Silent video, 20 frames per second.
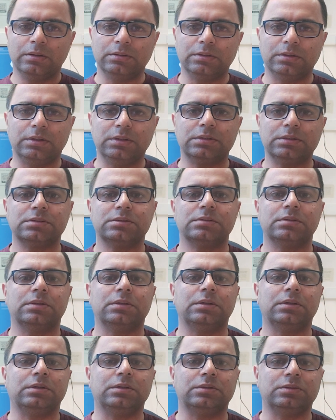This
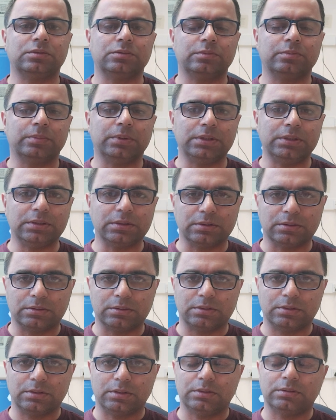lead to
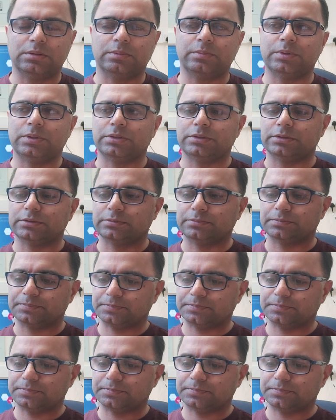bleeding in the patient.